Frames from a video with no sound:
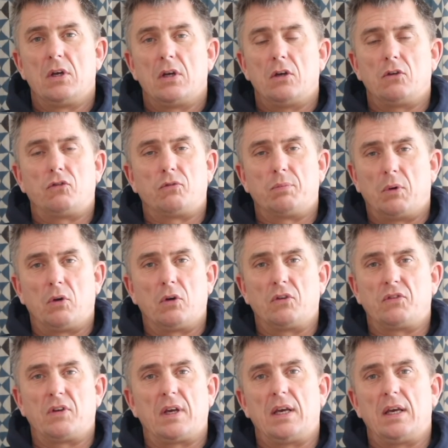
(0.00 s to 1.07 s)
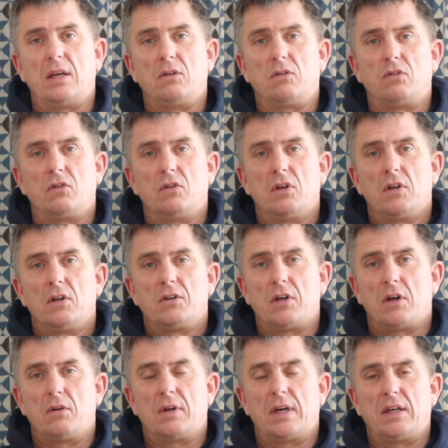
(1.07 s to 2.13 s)
as small as it is,
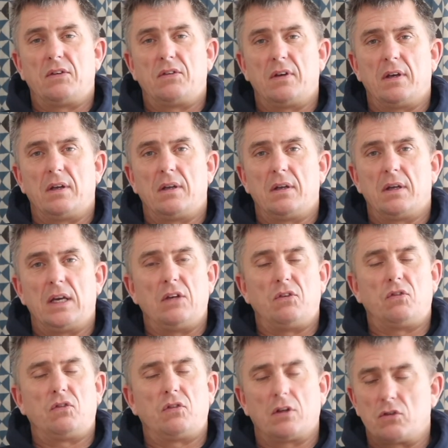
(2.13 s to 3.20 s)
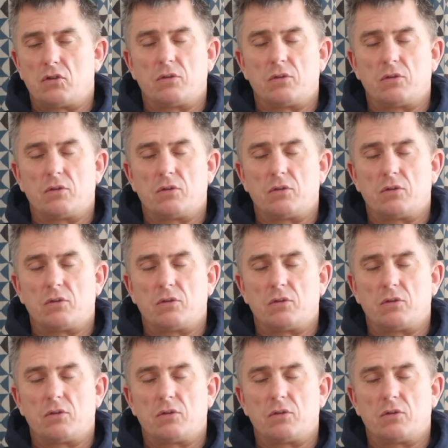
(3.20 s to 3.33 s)
donated, is much